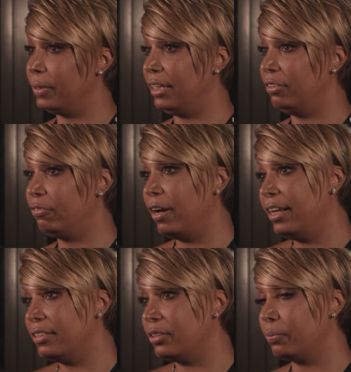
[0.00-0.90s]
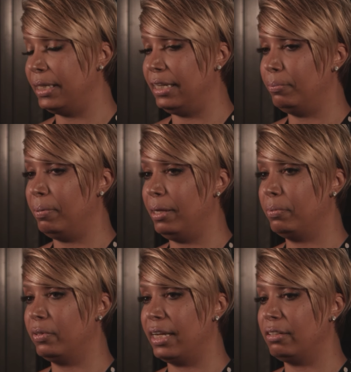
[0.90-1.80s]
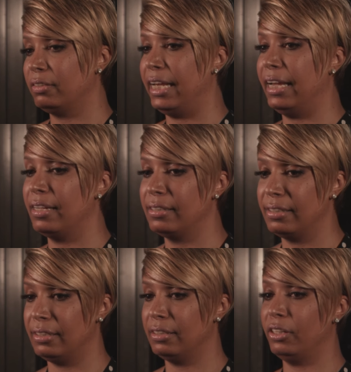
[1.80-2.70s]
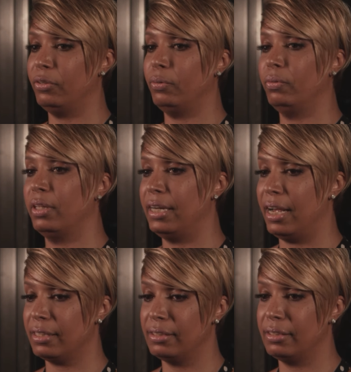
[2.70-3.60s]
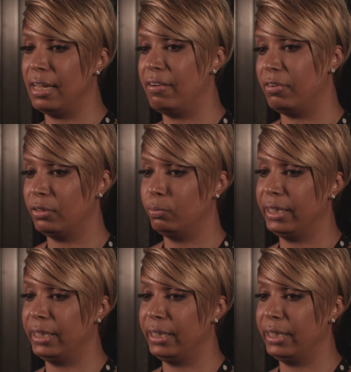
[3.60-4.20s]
We need friends. We need people that'll take us into the next level.